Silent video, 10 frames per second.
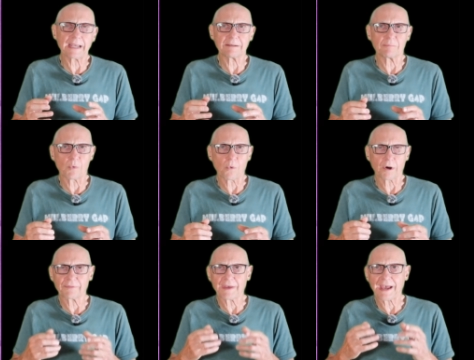more,
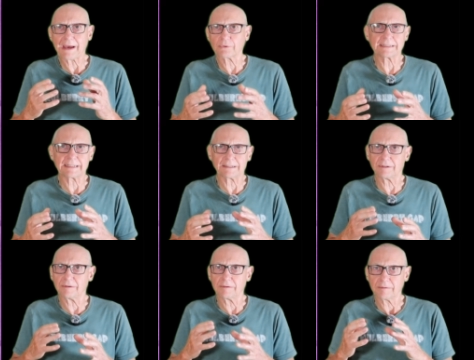that really
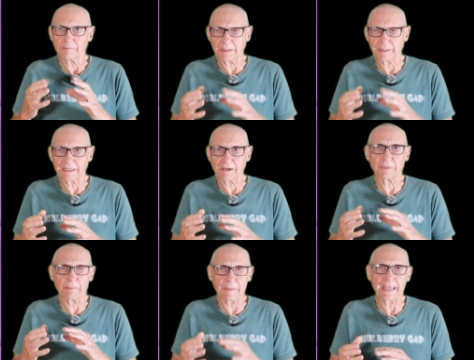didn't become
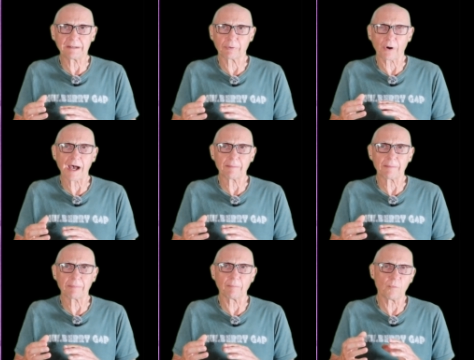the main
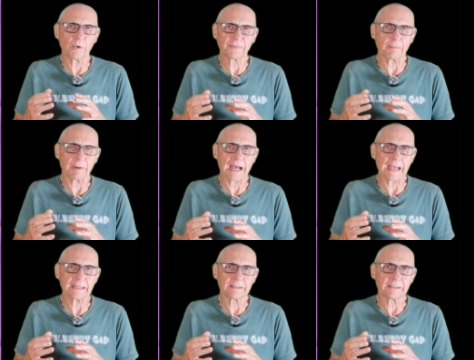problem with the
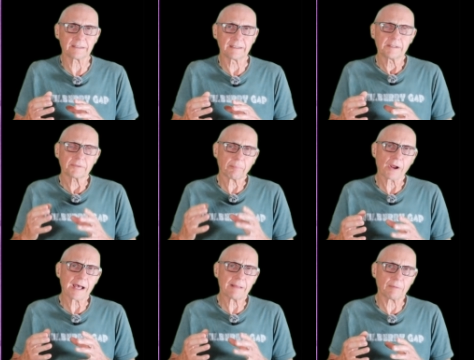bike. The
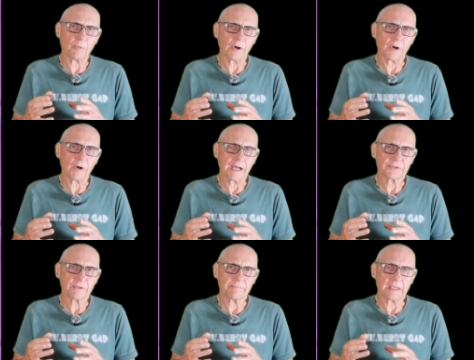problem
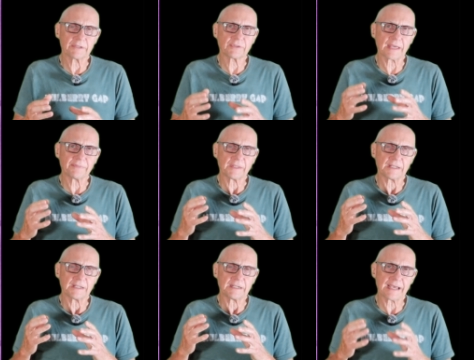was is that the
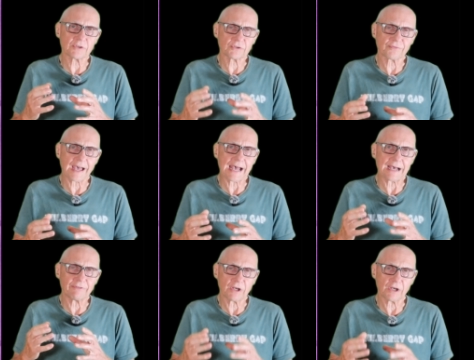Nexus
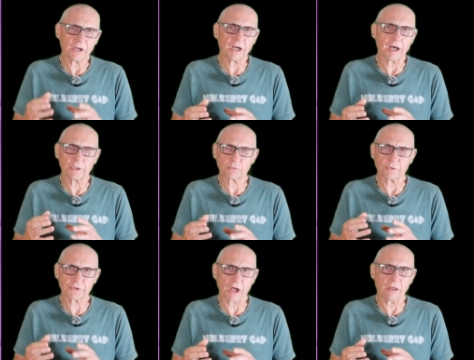5 hub, which
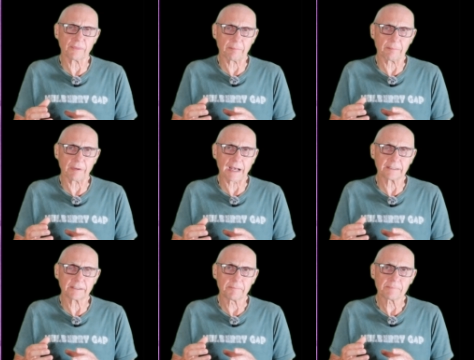was on the
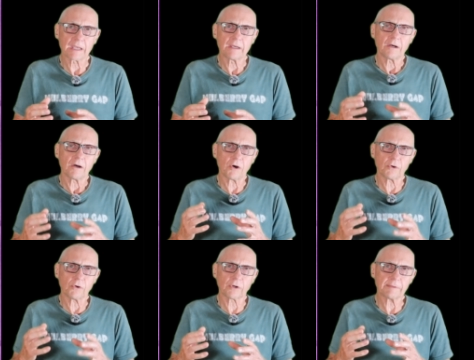bike,
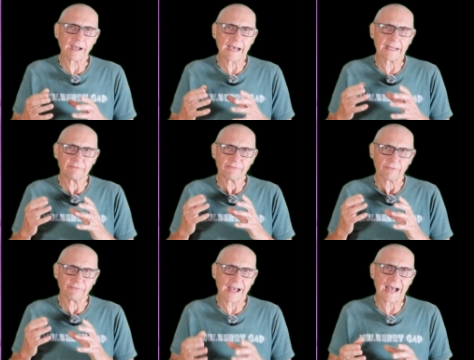only provided for
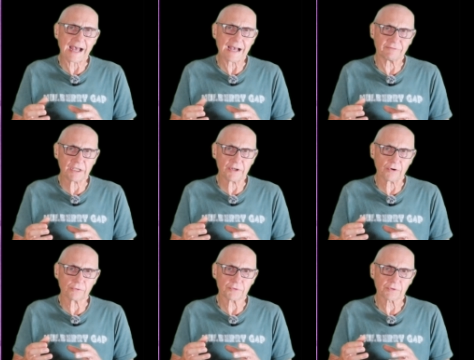five
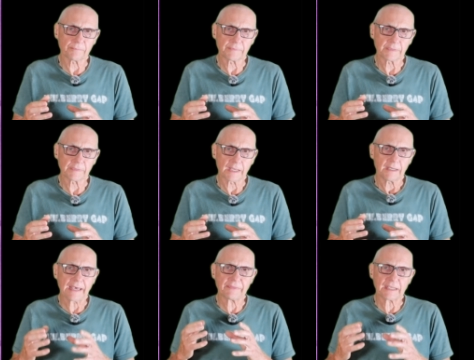gears
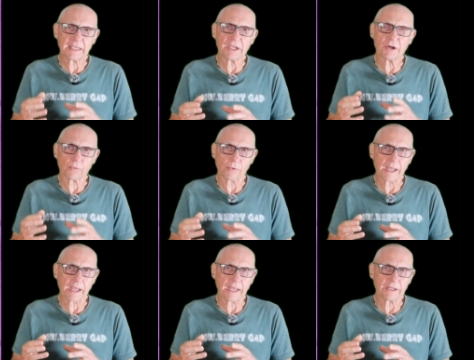and the gear
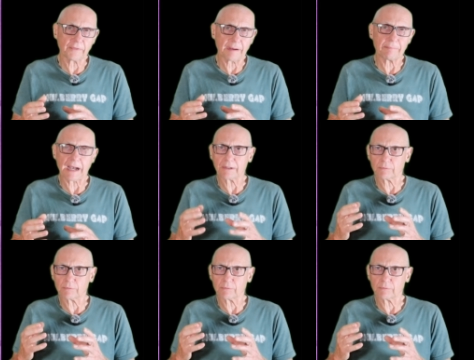range on that bike was